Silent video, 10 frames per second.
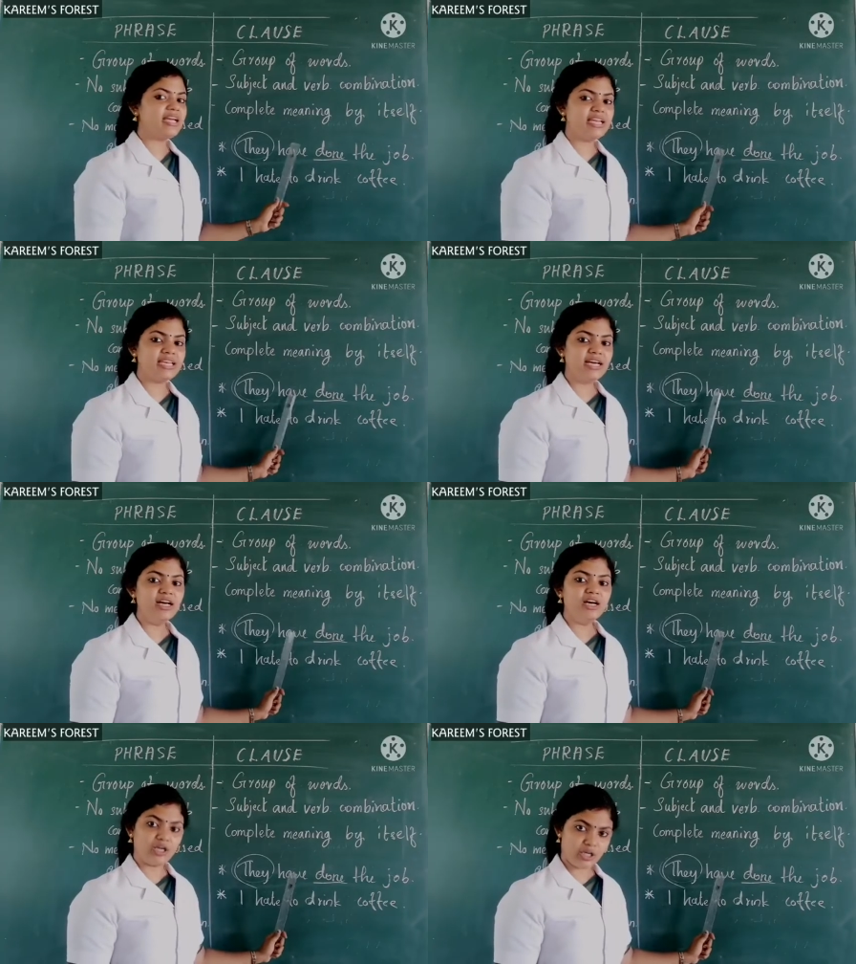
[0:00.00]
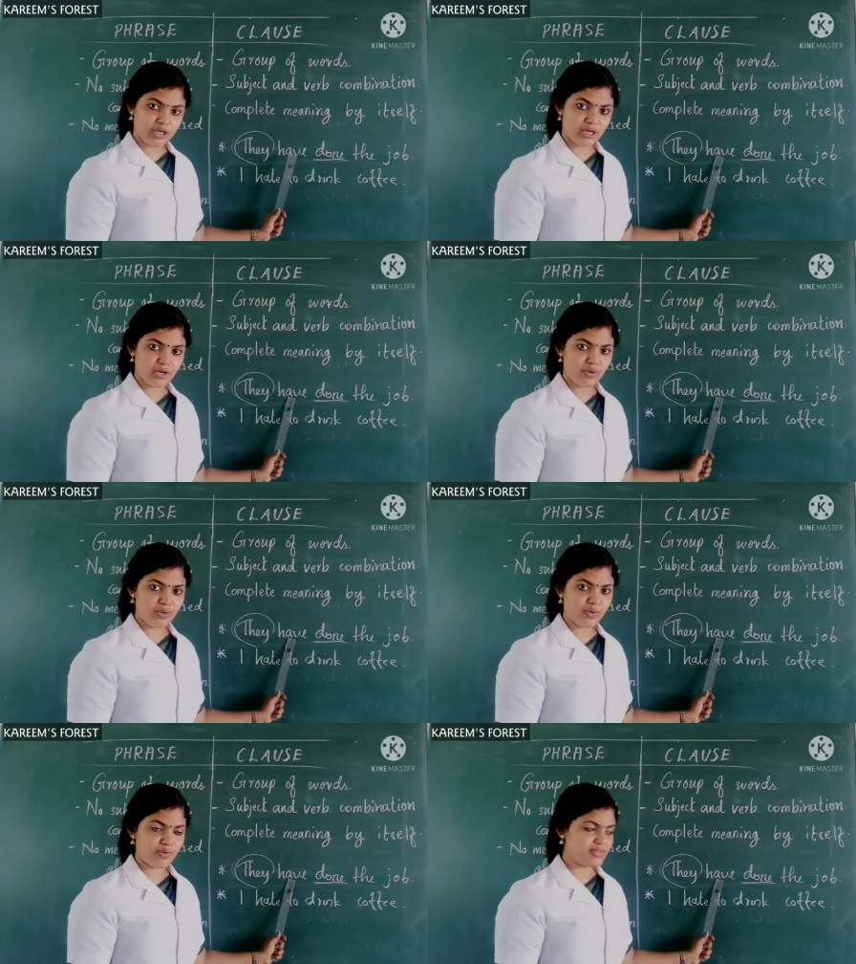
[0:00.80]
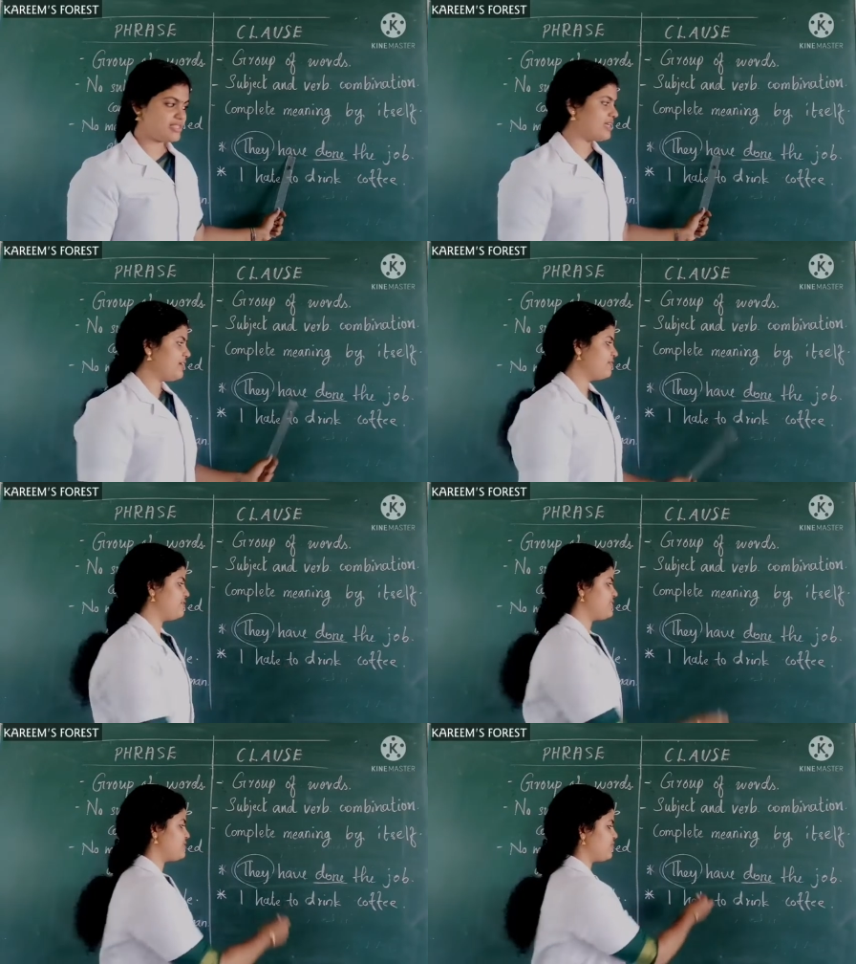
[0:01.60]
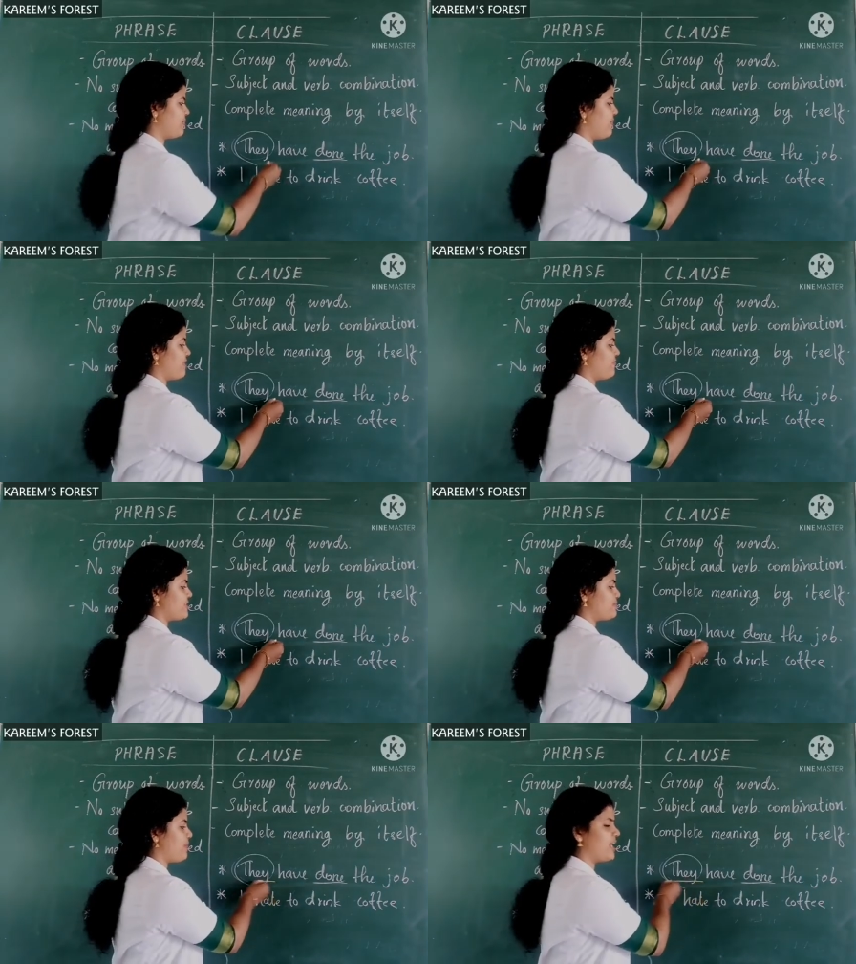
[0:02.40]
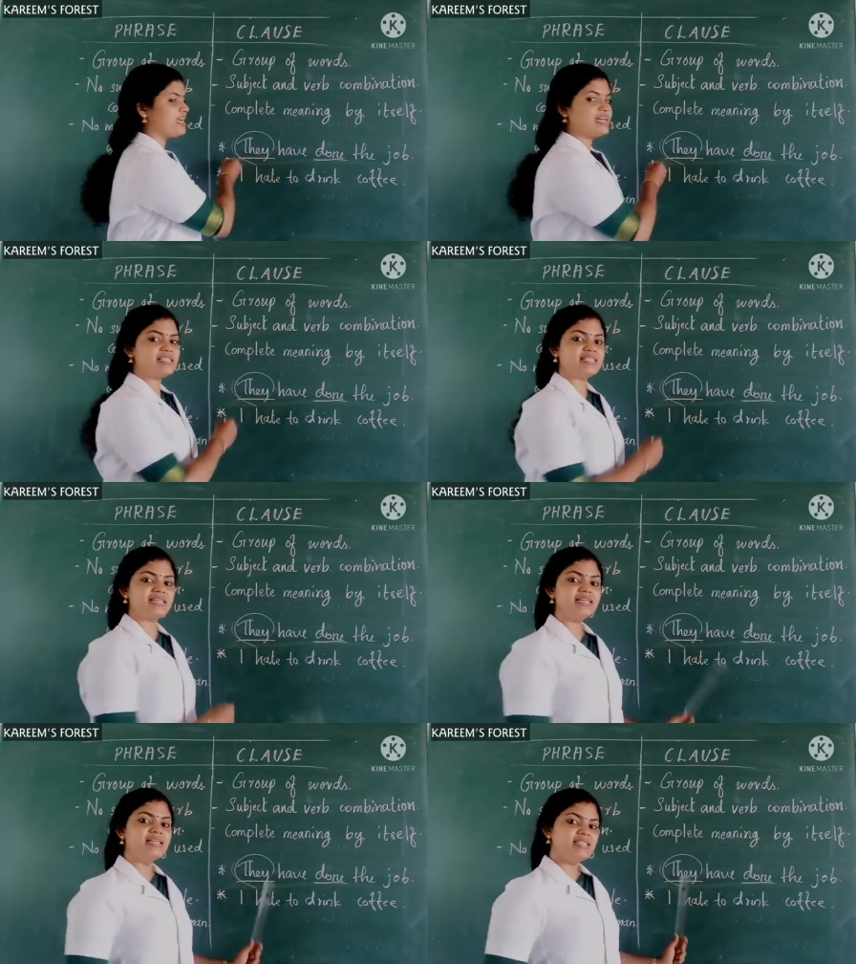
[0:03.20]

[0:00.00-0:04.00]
in a clause. First part is the